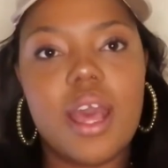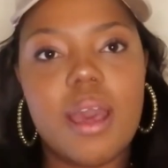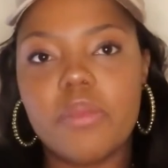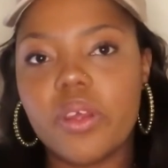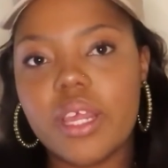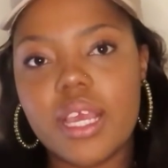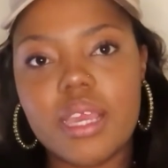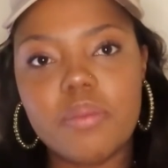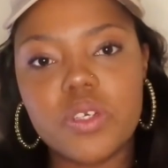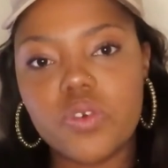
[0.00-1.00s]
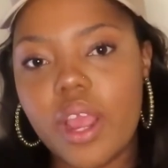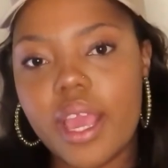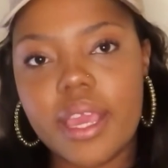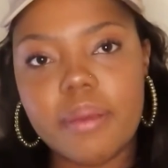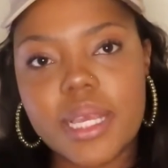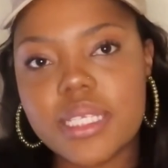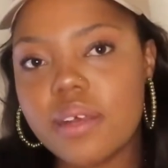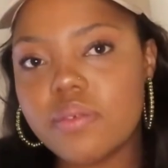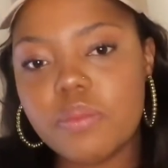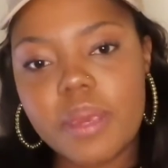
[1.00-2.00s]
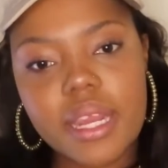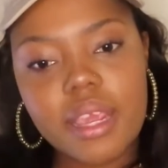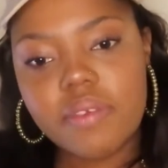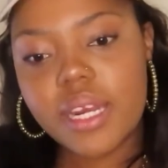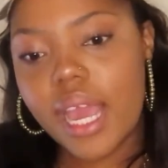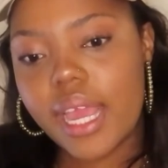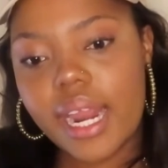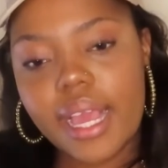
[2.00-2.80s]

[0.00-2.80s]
I'm not gonna keep on crying myself to bed every night.